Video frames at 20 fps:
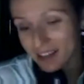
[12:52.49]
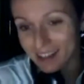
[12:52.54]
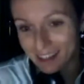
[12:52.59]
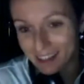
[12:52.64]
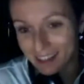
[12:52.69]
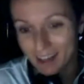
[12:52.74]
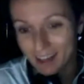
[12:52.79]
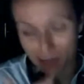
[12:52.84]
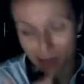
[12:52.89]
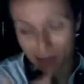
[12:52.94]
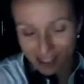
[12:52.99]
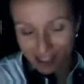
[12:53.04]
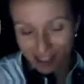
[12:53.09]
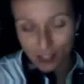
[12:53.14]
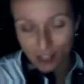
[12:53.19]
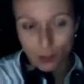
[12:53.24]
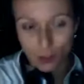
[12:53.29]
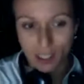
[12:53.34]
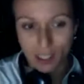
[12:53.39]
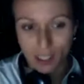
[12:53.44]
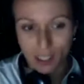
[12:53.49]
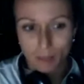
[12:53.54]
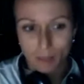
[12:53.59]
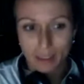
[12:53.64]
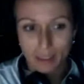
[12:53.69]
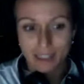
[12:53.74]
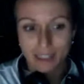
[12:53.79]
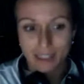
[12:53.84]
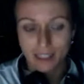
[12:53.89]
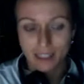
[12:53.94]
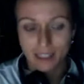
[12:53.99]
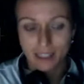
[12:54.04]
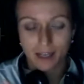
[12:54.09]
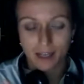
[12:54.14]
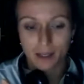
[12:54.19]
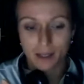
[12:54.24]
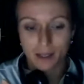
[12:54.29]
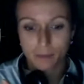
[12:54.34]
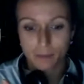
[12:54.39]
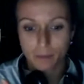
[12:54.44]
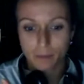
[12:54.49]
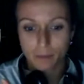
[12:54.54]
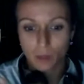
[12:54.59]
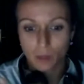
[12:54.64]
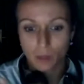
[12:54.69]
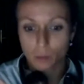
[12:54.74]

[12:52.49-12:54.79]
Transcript: something like that. I'm exaggerating, but